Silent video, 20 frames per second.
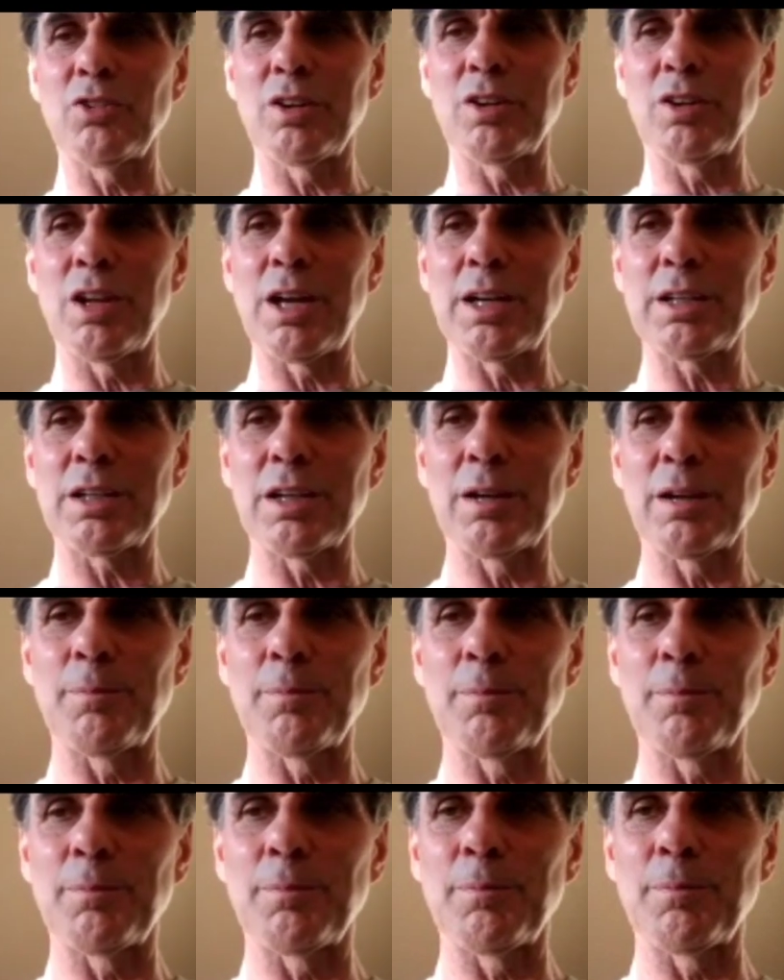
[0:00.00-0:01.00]
things
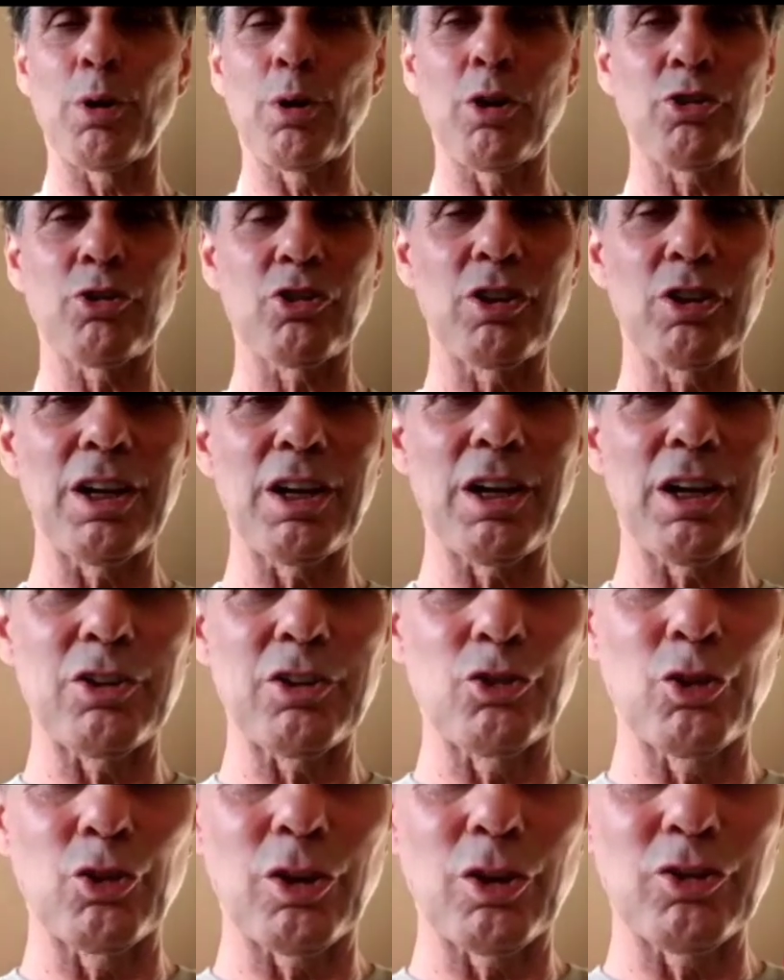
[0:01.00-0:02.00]
like
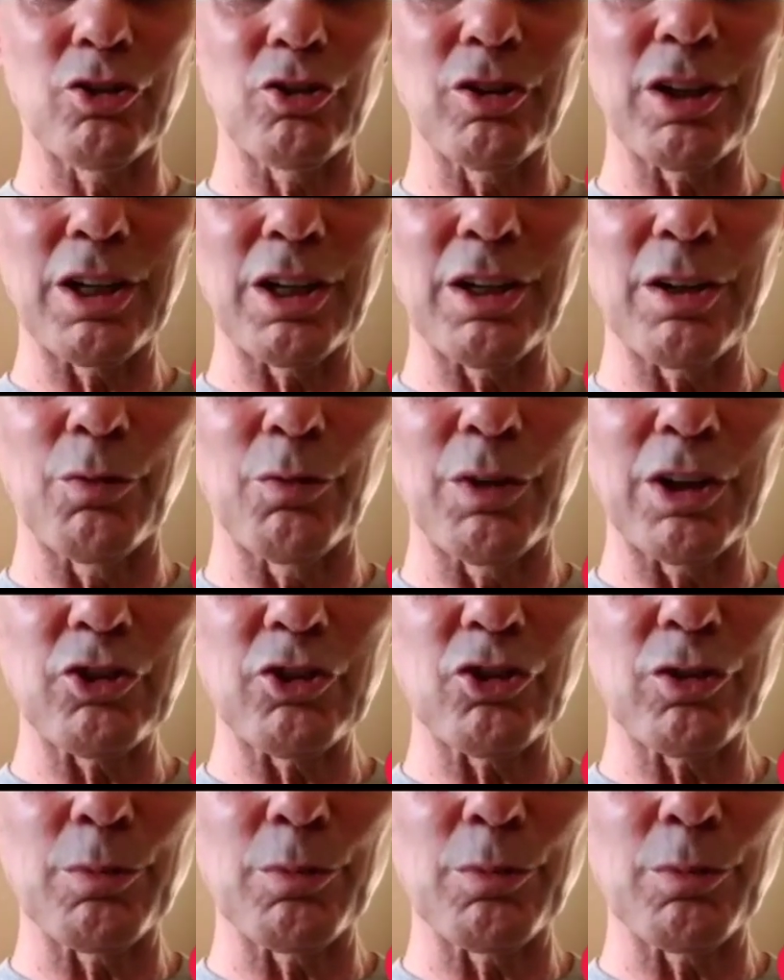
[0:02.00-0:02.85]
partially hydrogenated